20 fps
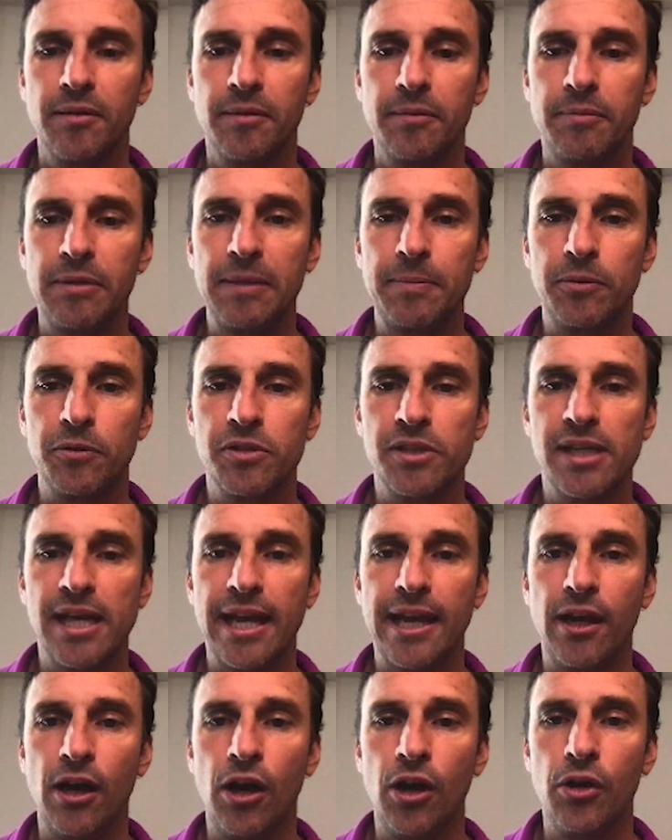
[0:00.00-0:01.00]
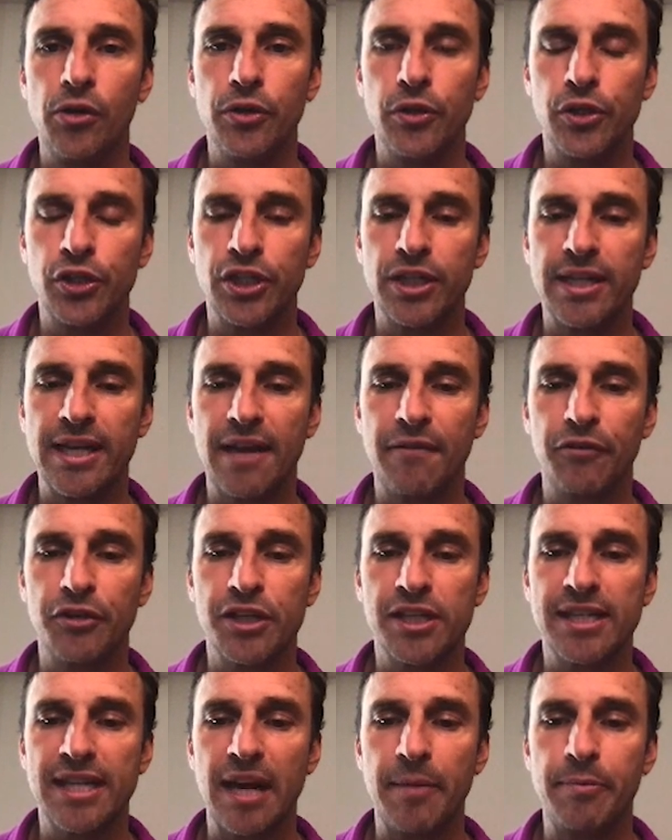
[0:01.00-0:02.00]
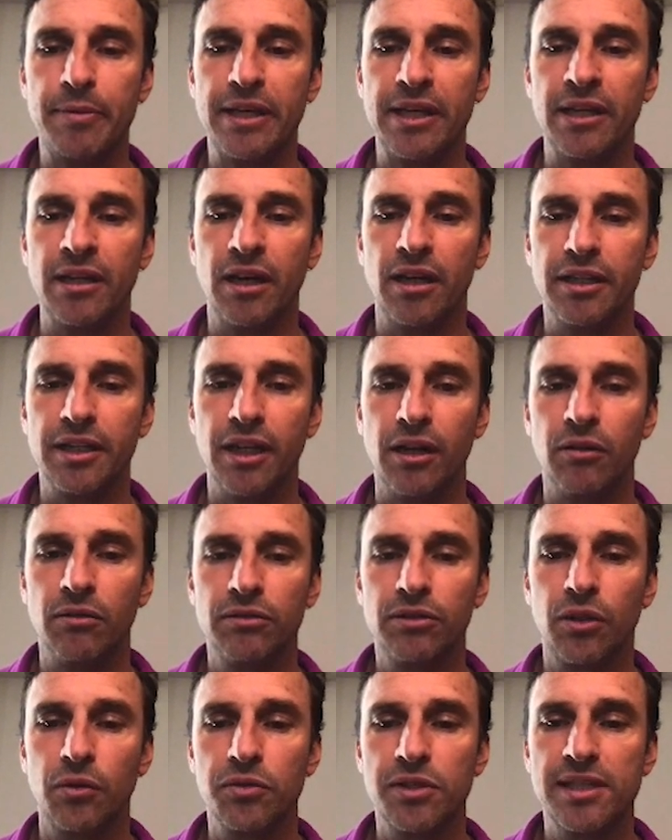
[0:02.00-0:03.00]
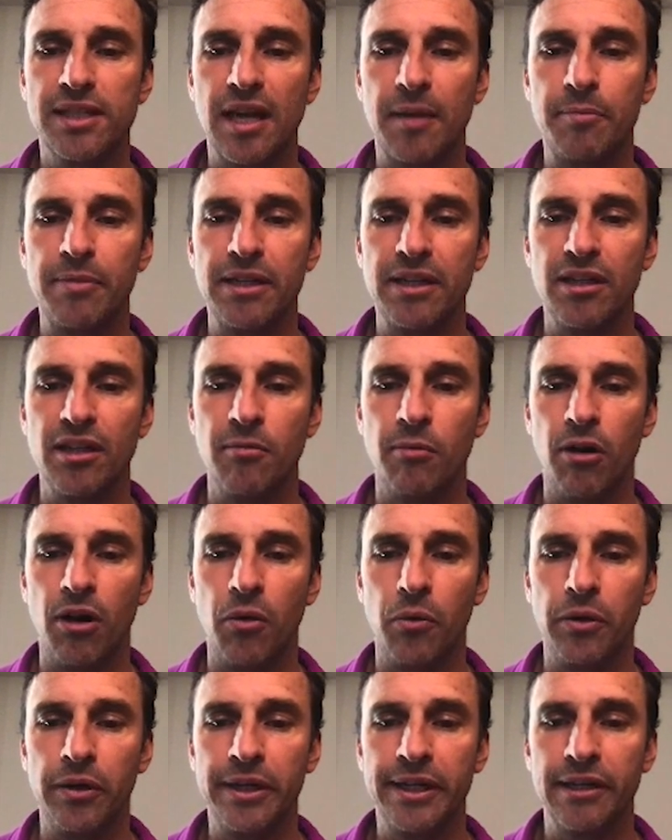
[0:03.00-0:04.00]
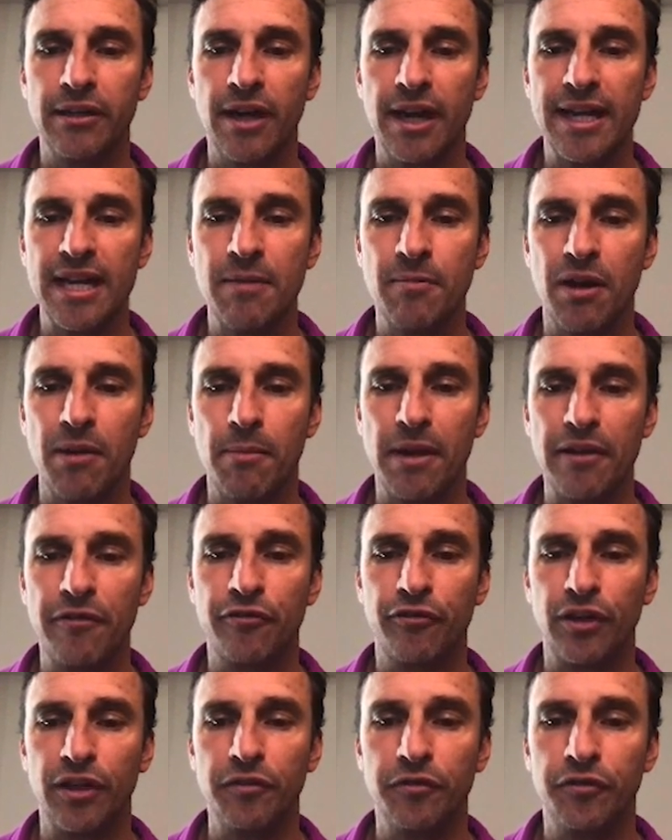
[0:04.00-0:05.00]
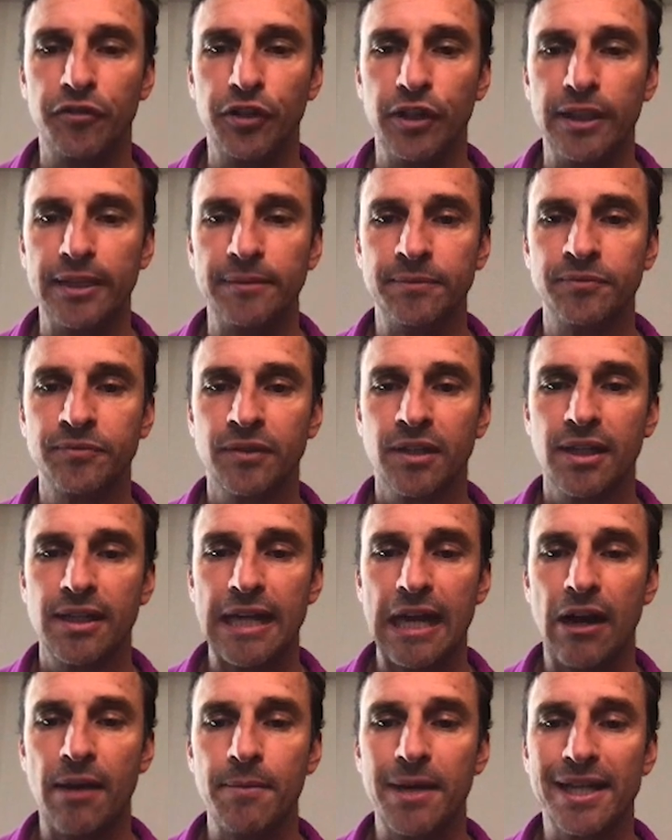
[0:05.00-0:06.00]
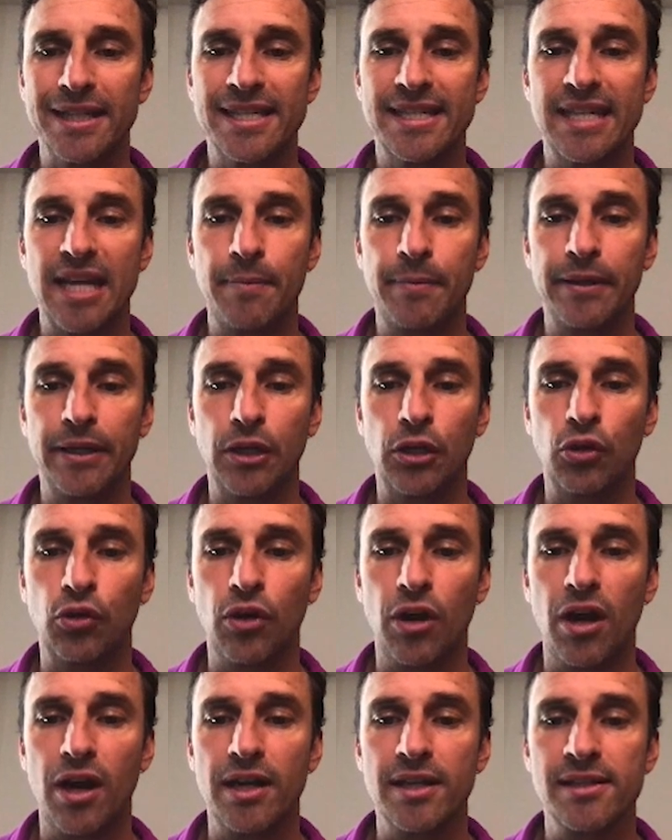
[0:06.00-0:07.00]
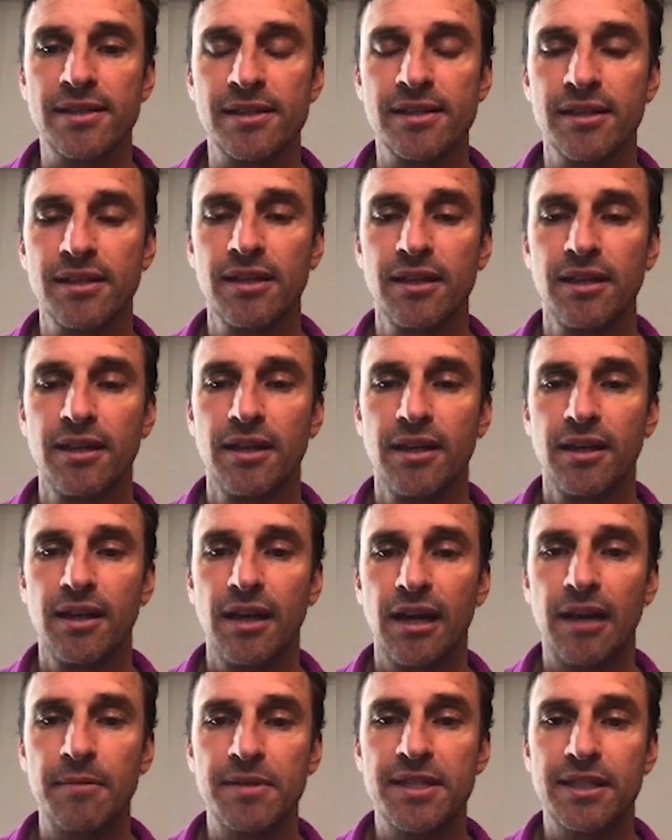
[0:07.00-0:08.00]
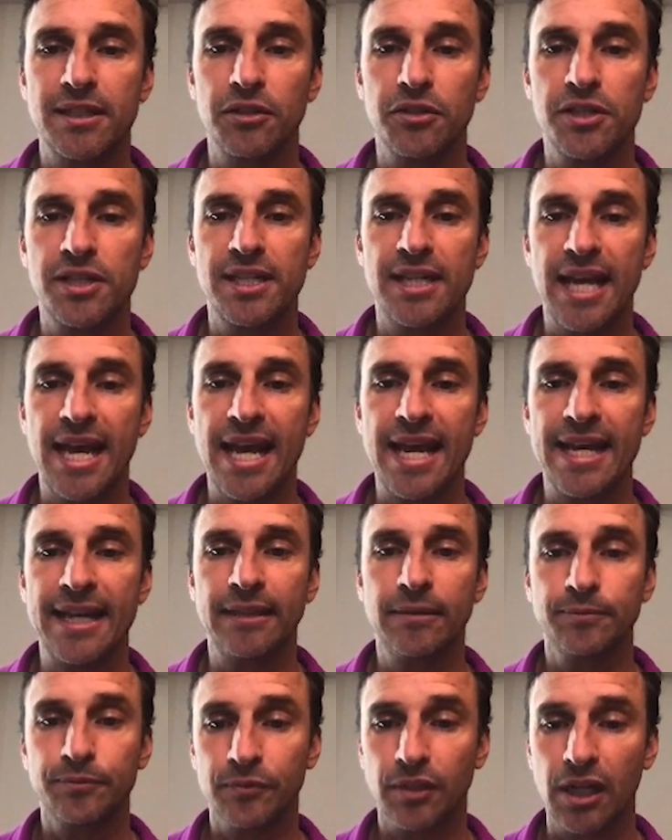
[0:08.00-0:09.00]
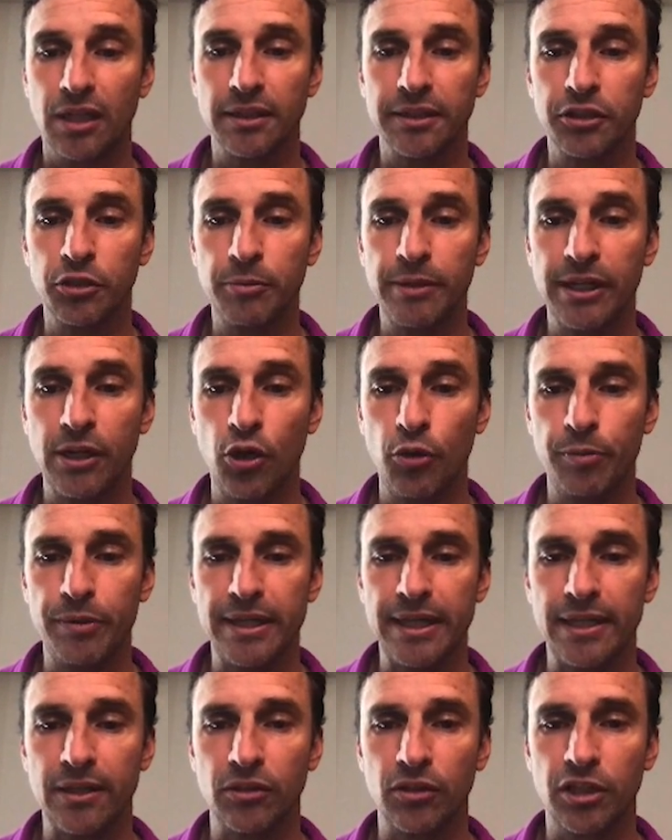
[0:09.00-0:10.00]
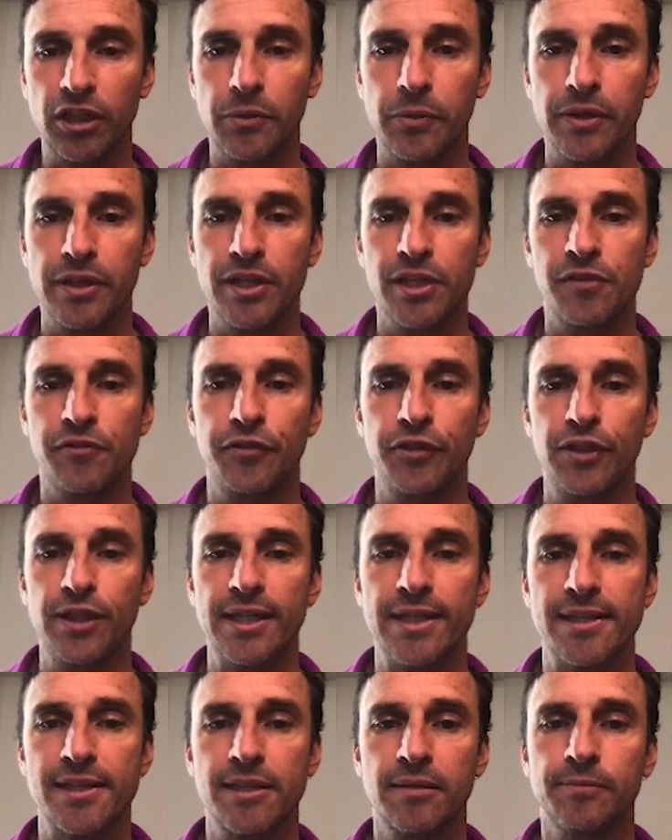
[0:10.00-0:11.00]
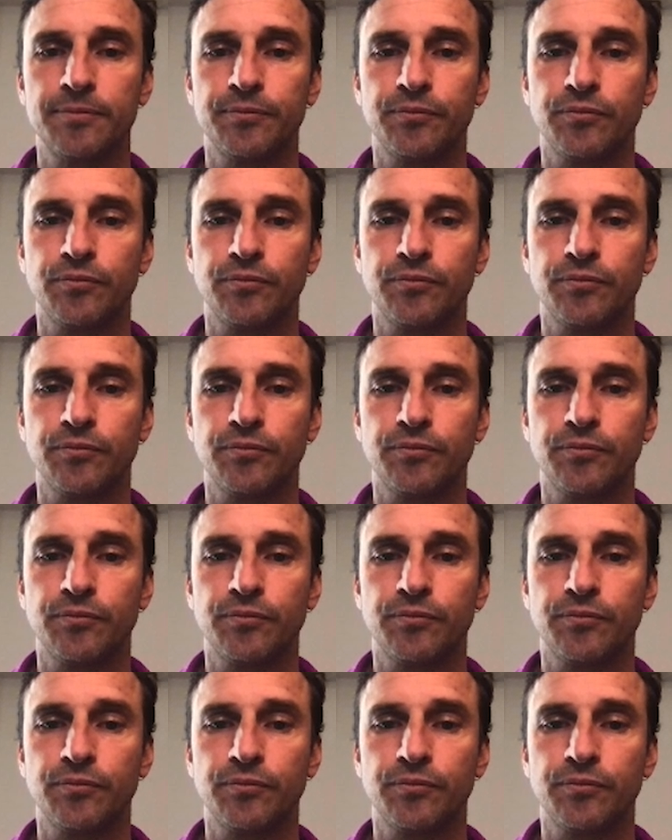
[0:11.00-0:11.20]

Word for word: People say, oh, you should never step in, you know, don't step into the ball. Well, here I am on my front foot. Now I'm not stepping across. I'm still staying a little bit open here. Look at where this foot is.